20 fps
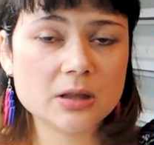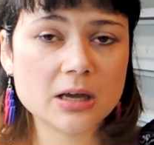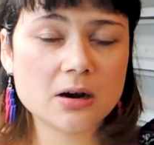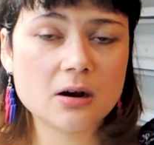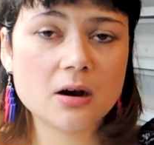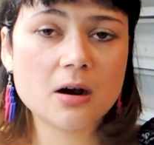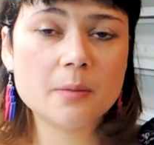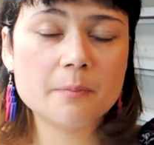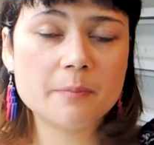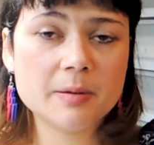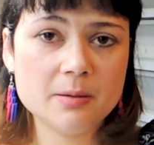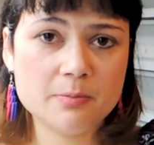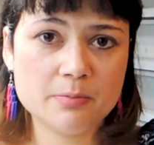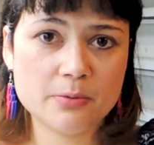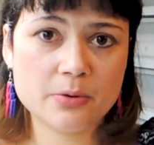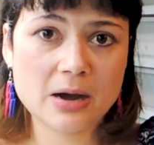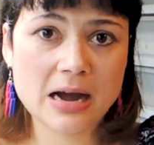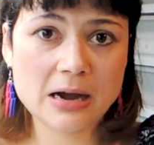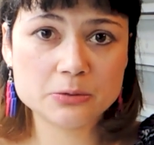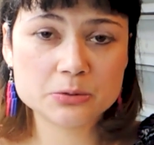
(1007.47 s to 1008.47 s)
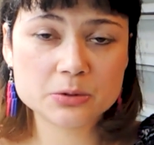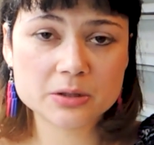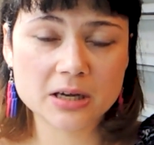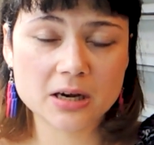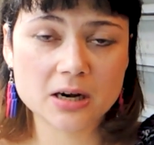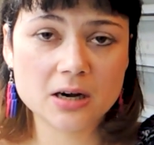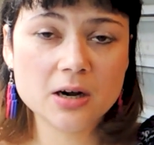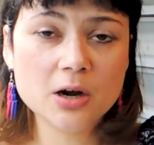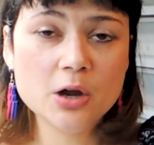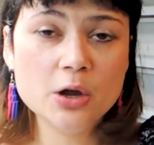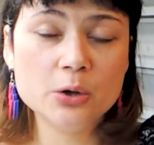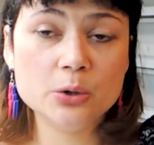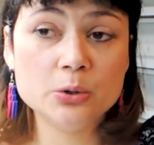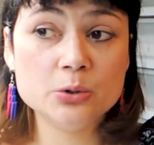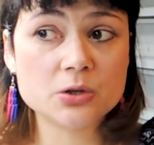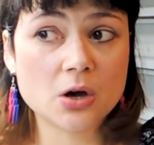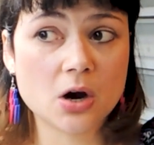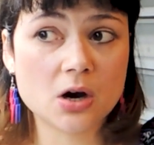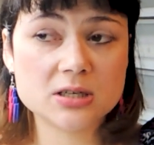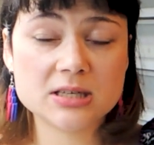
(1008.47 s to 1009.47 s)
There are people out there
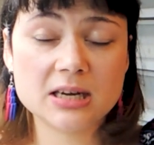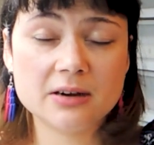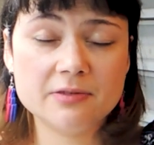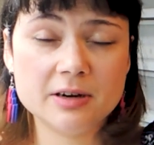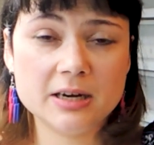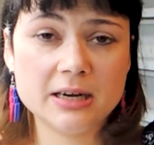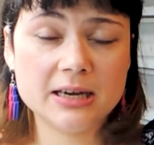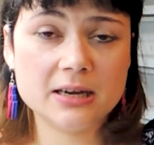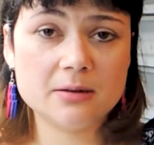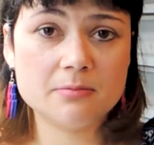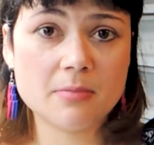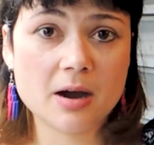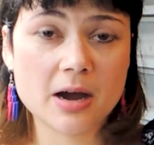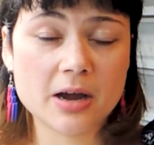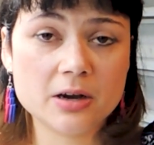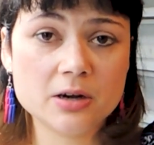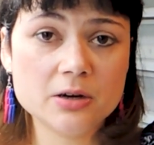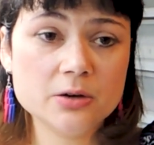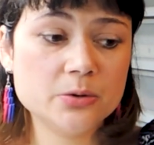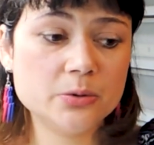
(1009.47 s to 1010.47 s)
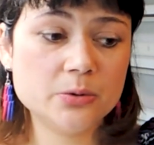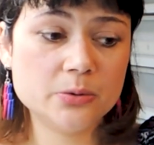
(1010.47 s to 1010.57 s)
whose art I really admire,